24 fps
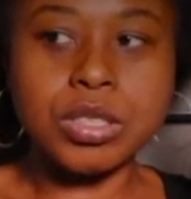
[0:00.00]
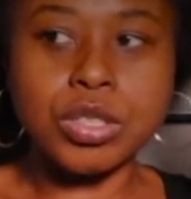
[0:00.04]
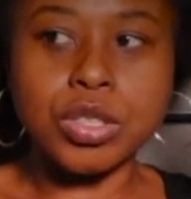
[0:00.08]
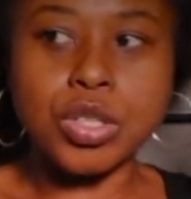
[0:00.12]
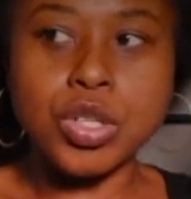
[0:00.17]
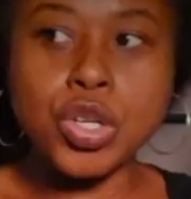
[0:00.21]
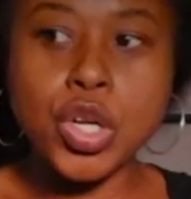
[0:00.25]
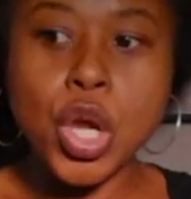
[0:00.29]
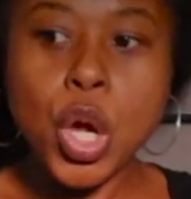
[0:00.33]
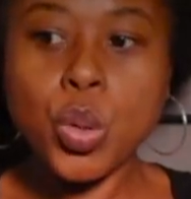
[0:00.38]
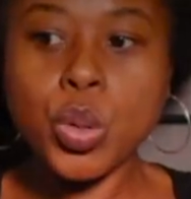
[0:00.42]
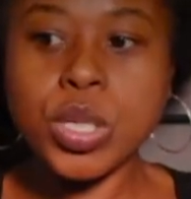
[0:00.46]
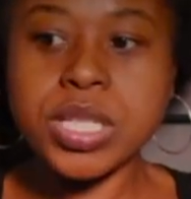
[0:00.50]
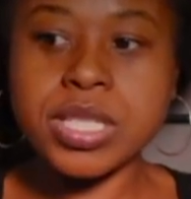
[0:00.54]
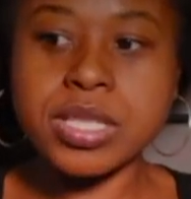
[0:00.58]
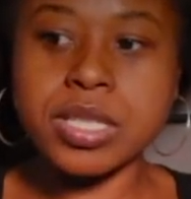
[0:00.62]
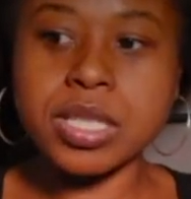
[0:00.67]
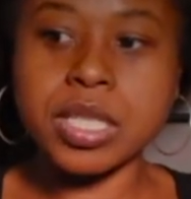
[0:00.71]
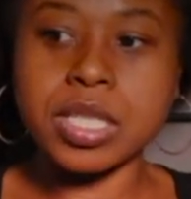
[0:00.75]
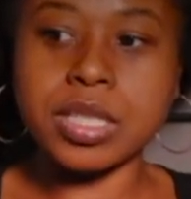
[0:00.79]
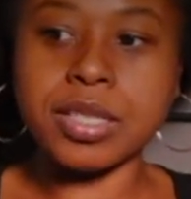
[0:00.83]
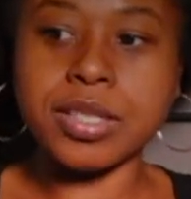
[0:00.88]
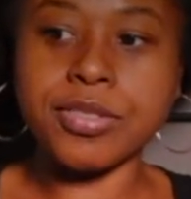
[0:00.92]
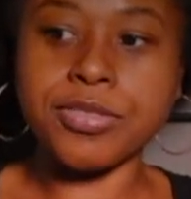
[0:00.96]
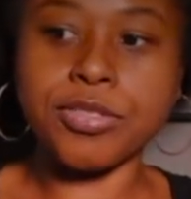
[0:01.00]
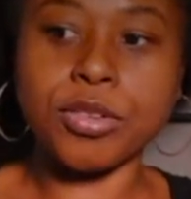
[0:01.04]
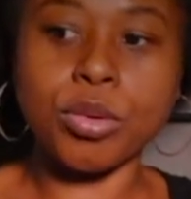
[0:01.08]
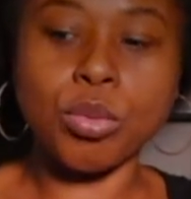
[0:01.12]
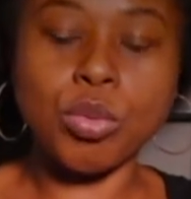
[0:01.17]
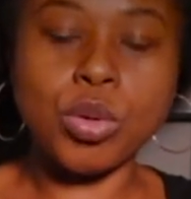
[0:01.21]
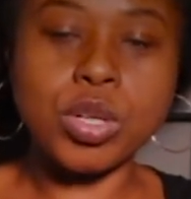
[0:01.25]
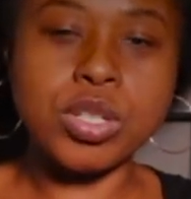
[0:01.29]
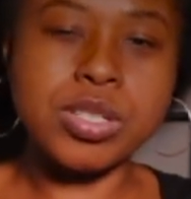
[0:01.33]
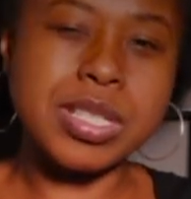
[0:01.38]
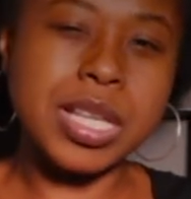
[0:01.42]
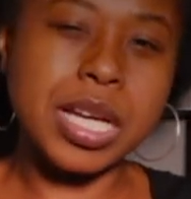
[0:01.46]
noticing different
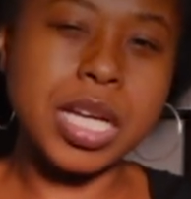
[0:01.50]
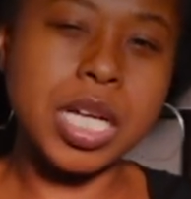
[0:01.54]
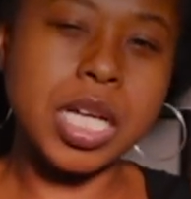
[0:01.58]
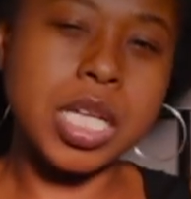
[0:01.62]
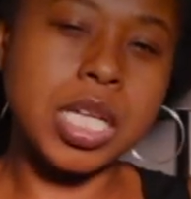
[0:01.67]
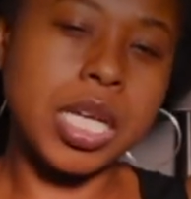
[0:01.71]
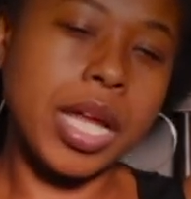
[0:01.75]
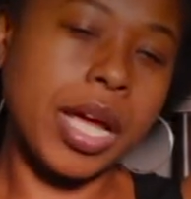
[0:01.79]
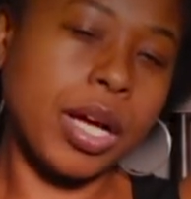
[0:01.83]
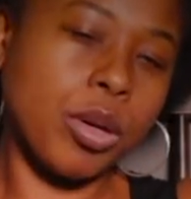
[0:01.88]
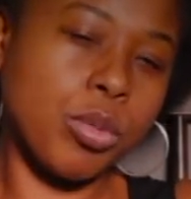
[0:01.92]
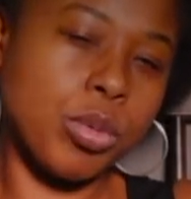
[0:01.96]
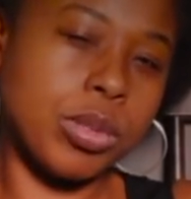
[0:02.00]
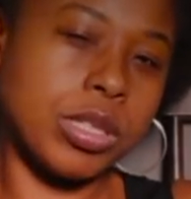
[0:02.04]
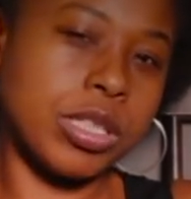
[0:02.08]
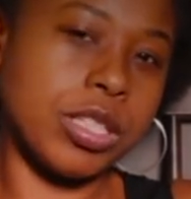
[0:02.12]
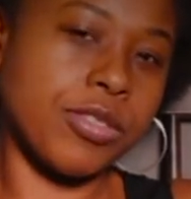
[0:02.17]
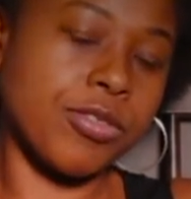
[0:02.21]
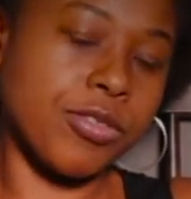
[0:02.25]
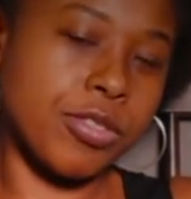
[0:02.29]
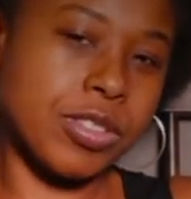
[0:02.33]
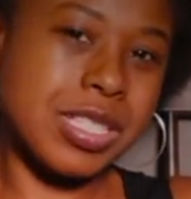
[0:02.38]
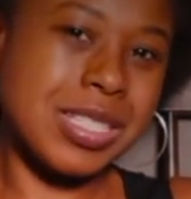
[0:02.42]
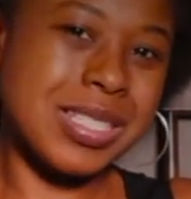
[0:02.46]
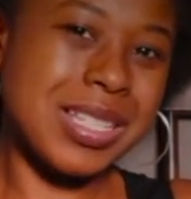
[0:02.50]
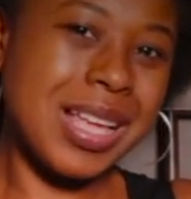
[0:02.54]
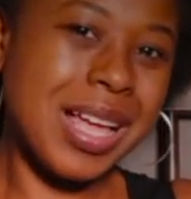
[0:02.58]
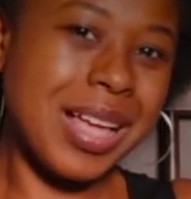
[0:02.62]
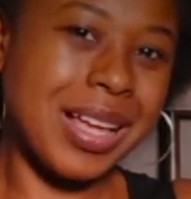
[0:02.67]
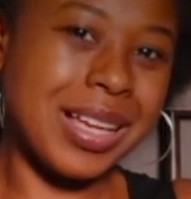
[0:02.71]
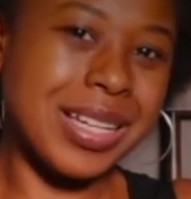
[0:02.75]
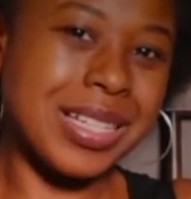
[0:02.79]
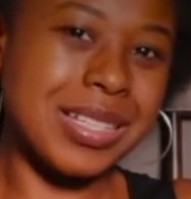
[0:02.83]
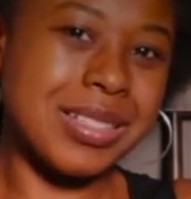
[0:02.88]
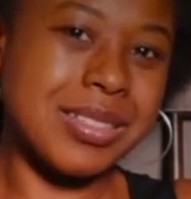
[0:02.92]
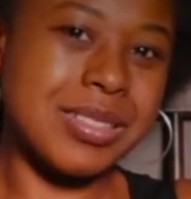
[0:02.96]
words that connect with different
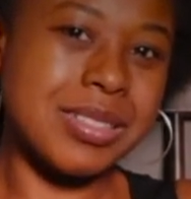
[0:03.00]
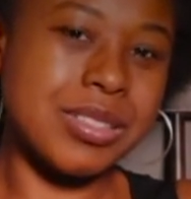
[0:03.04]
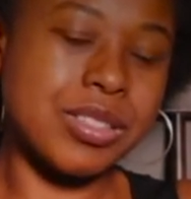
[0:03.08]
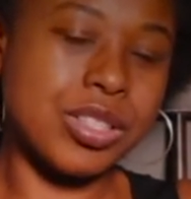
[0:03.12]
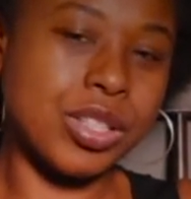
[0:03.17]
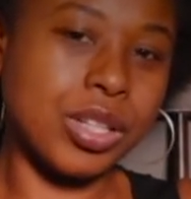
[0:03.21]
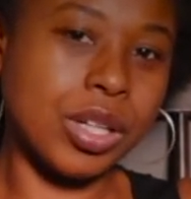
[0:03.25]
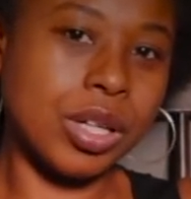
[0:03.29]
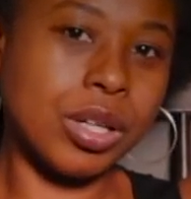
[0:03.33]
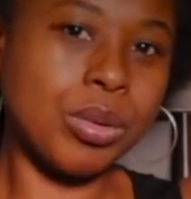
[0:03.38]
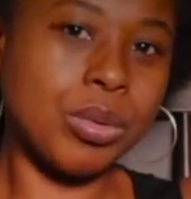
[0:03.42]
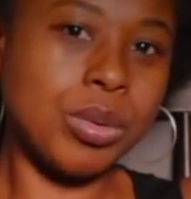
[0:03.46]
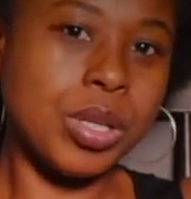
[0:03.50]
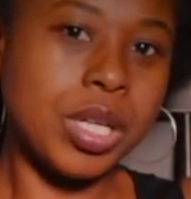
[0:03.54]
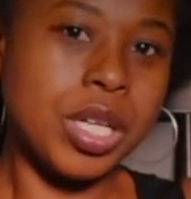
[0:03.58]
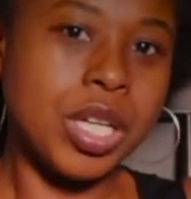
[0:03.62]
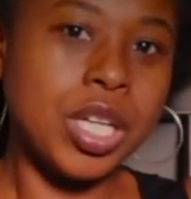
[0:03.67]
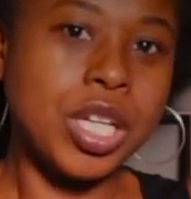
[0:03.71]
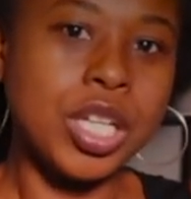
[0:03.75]
signs, you know?